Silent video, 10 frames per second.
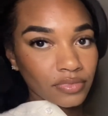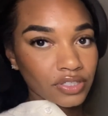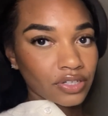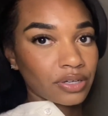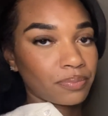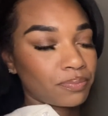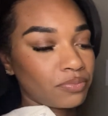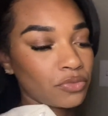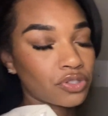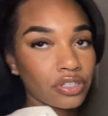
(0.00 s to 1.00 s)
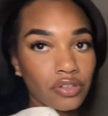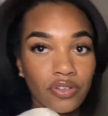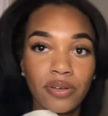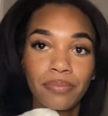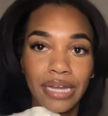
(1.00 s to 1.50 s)
So usually those
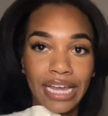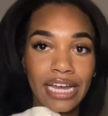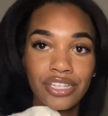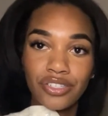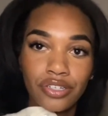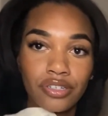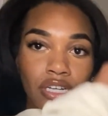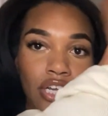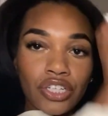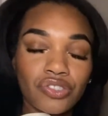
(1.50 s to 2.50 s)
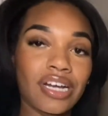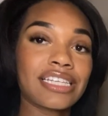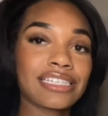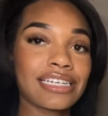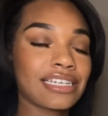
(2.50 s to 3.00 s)
are on pants or
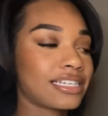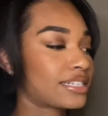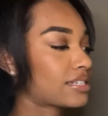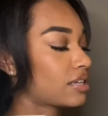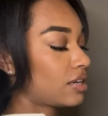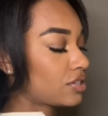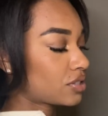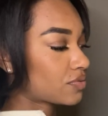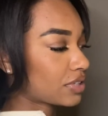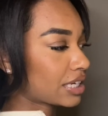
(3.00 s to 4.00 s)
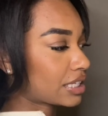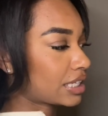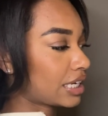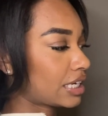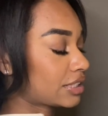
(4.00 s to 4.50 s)
dresses. This is really
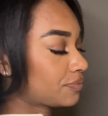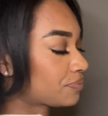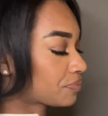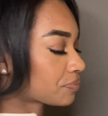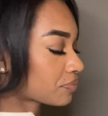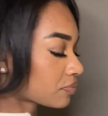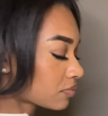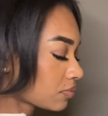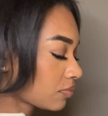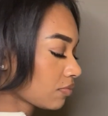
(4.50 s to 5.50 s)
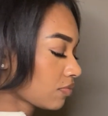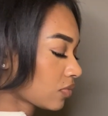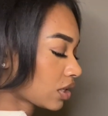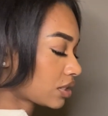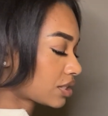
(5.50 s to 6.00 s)
clean.
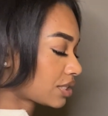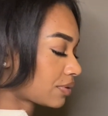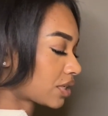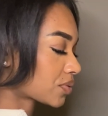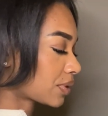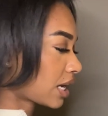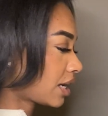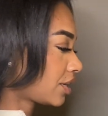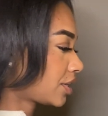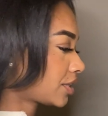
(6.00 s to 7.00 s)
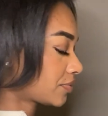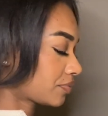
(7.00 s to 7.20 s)
Let's see what else we got here.